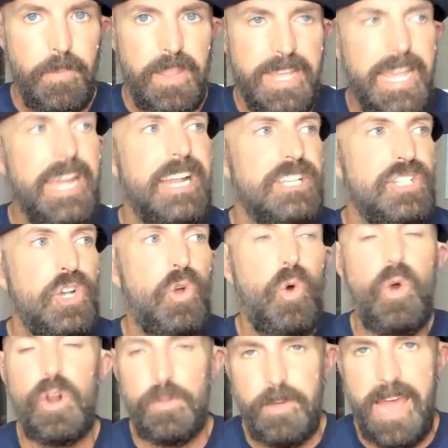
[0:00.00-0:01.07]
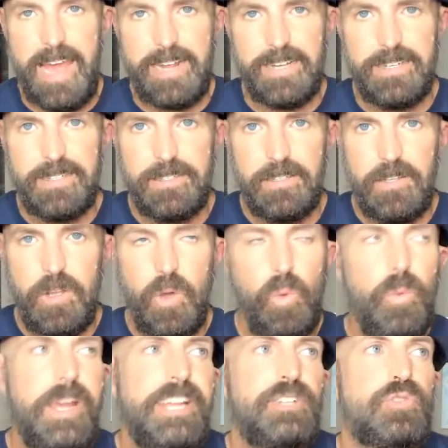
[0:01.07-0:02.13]
Get us a quarterback.
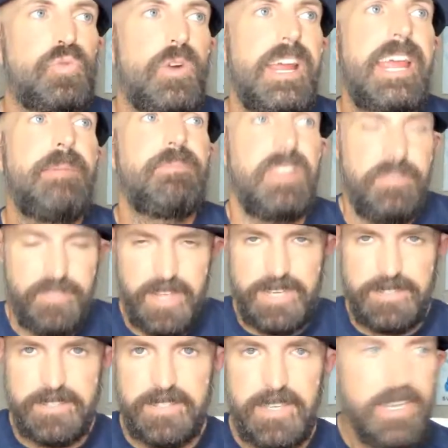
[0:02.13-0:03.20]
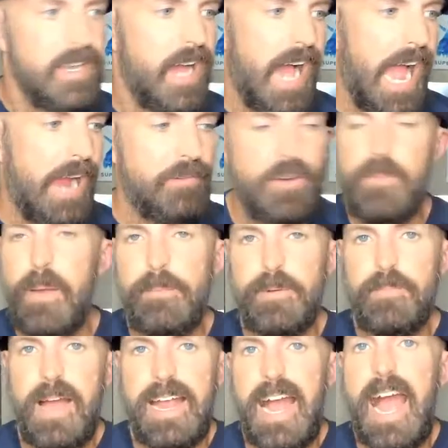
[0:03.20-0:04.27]
We dreamed of this. I remember
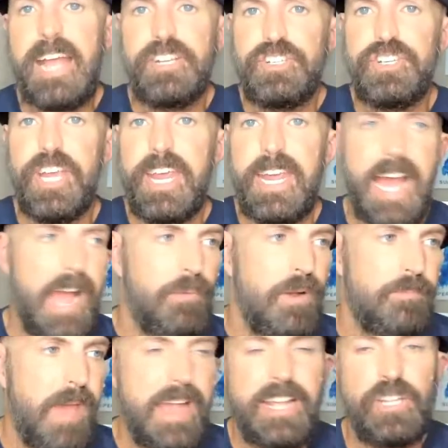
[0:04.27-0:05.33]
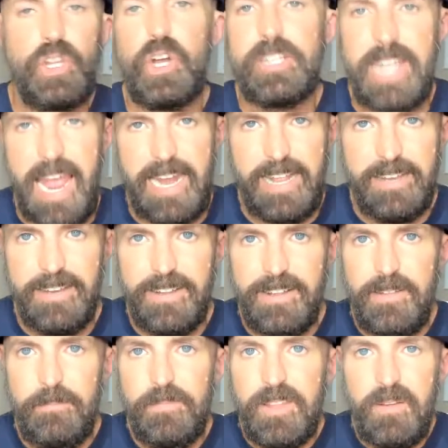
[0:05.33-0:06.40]
my IG. I went back and looked at it.
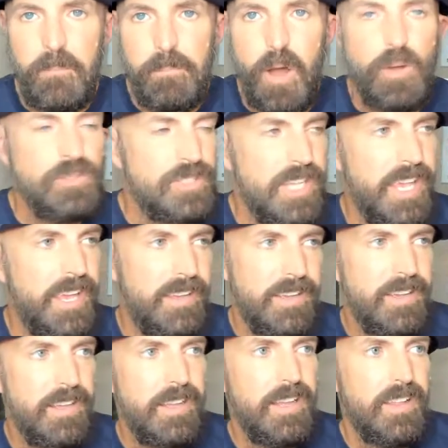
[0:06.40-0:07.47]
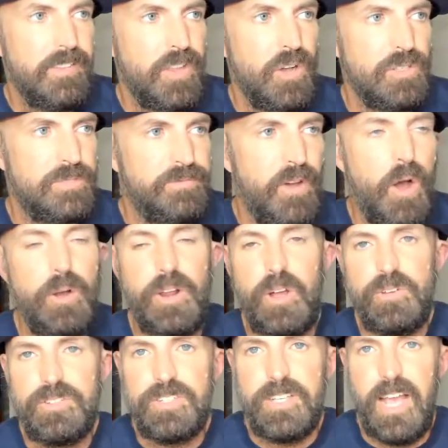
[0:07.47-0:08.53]
Posting those
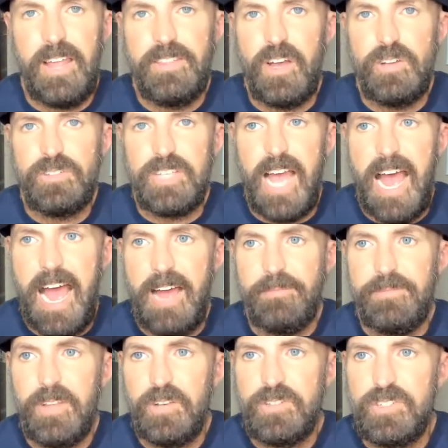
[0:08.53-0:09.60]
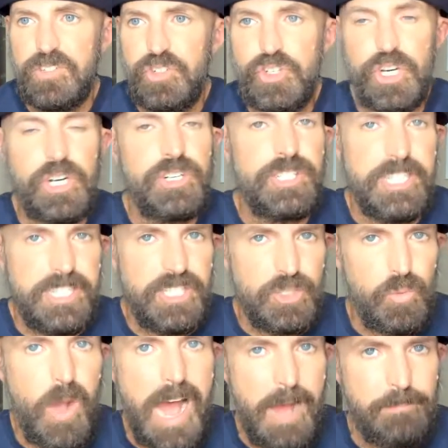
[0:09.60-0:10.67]
photos, those jersey
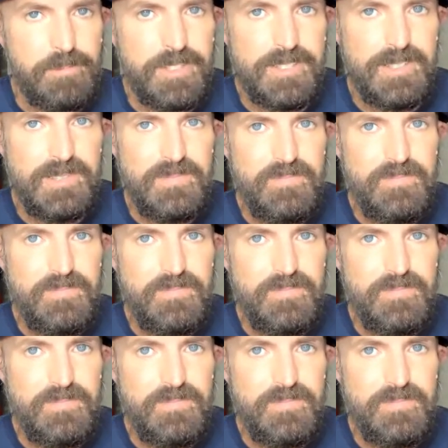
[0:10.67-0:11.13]
swaps